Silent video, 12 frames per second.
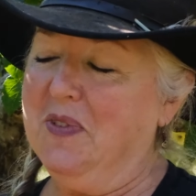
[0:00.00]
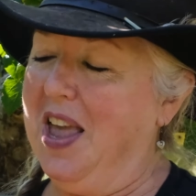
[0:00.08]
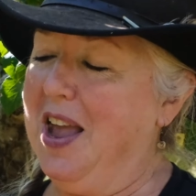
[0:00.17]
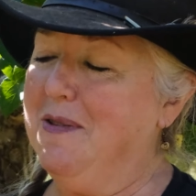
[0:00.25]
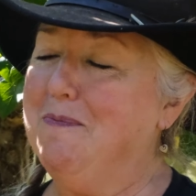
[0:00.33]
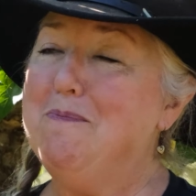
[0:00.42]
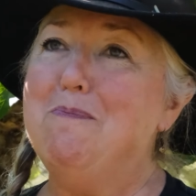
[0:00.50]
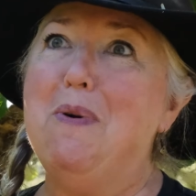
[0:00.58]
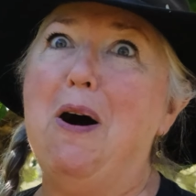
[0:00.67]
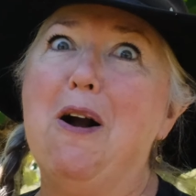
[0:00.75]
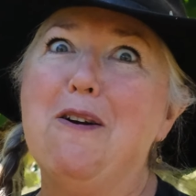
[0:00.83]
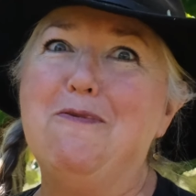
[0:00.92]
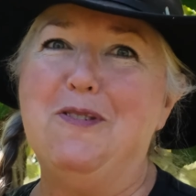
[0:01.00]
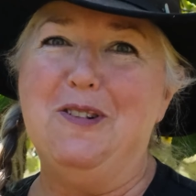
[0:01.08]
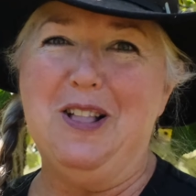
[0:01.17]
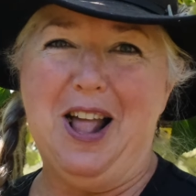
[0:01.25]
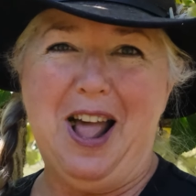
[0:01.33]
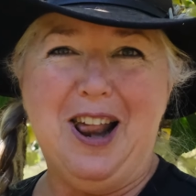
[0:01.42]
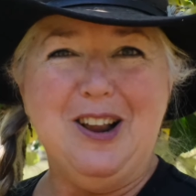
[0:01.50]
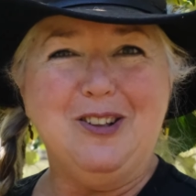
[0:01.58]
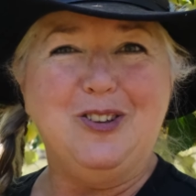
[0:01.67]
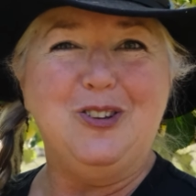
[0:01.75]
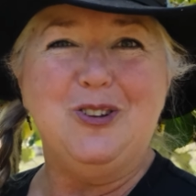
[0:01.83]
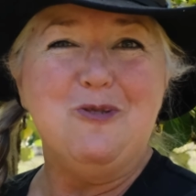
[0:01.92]
and marvel at
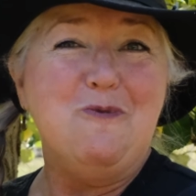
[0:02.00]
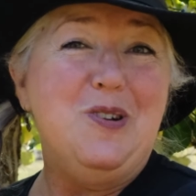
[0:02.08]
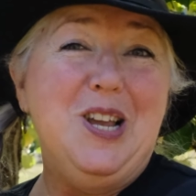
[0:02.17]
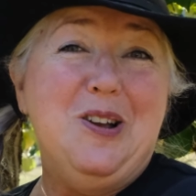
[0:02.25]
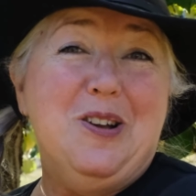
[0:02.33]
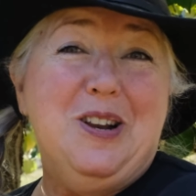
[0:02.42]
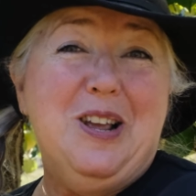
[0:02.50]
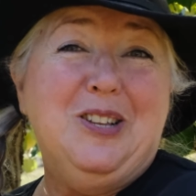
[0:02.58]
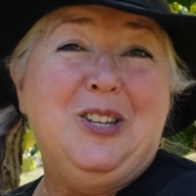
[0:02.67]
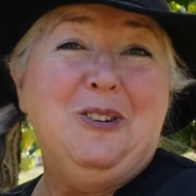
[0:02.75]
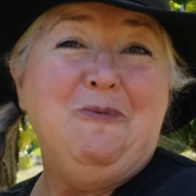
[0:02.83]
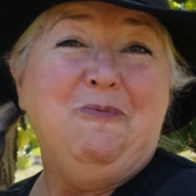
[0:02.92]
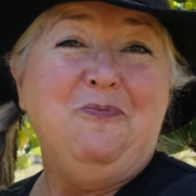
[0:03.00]
its sweet goodness.